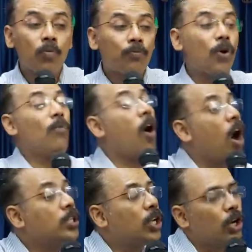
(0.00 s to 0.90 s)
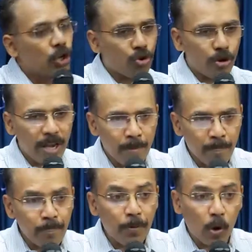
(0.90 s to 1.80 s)
For what? To
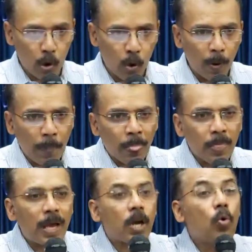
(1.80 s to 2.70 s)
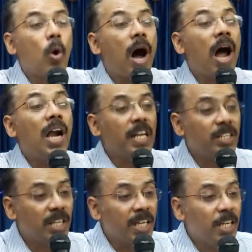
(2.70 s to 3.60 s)
improve the
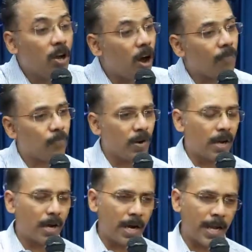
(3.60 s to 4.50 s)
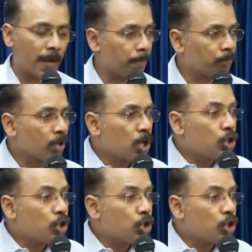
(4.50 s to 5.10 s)
quality of learning,